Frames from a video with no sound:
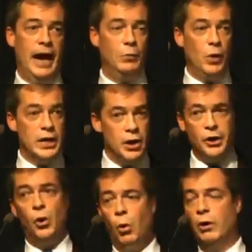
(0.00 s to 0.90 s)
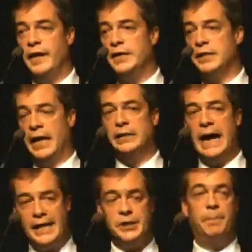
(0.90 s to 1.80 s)
And we look at all of these things
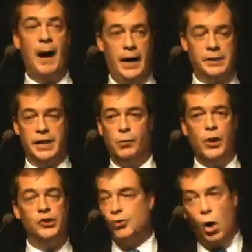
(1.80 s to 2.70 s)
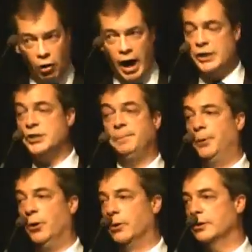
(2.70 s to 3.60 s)
as a party. We draw our
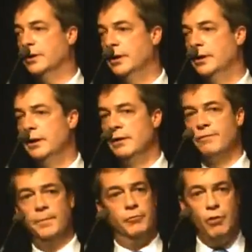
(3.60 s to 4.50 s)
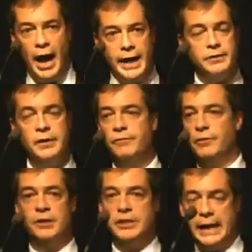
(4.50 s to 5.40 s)
support from the right,
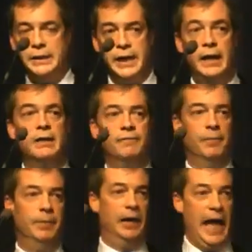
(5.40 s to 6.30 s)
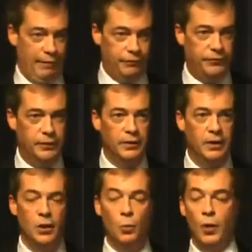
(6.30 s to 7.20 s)
from the centre, from the left.
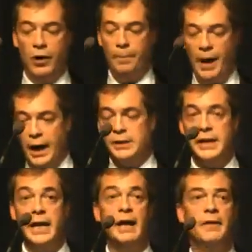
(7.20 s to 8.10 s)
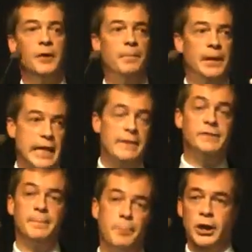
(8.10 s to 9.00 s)
We're a party that
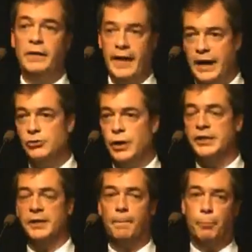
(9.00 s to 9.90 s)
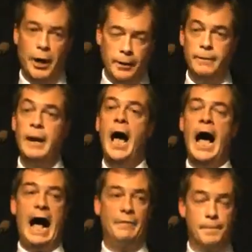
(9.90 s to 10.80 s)
believes in putting the interests of
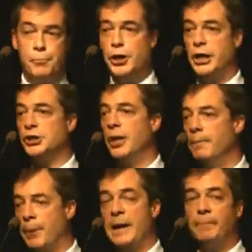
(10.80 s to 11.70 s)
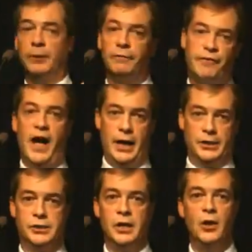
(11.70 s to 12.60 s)
Britain and the British people
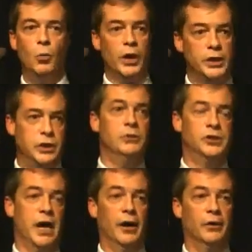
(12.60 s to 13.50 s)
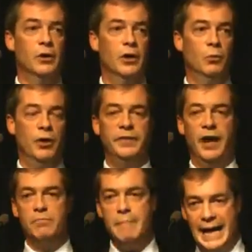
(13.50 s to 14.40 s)
first. We do so with
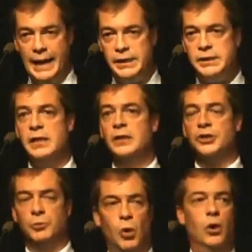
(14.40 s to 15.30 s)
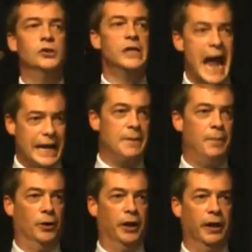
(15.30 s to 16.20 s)
no malice towards
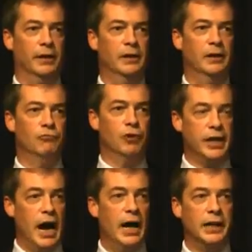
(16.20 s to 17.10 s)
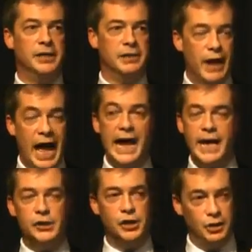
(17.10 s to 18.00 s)
anybody, regardless of
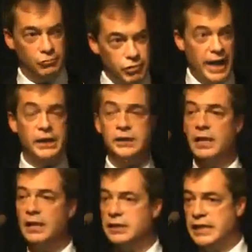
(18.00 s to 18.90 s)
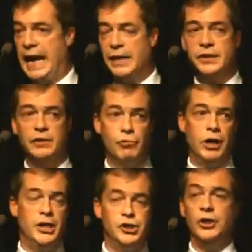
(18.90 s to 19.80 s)
age, race, sex,
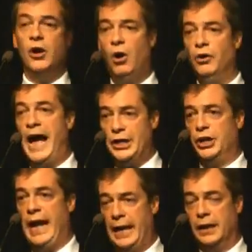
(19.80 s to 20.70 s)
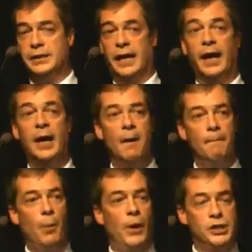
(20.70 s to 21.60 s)
religion or nationality.
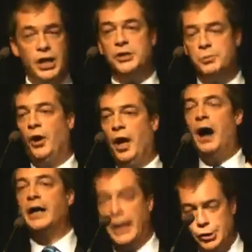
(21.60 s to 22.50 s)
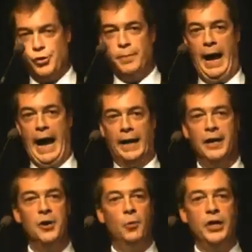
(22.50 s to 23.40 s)
But we just want our country
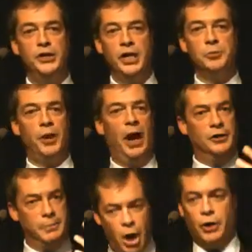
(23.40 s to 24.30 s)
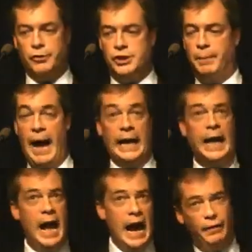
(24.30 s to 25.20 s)
back. We just want our democracy back.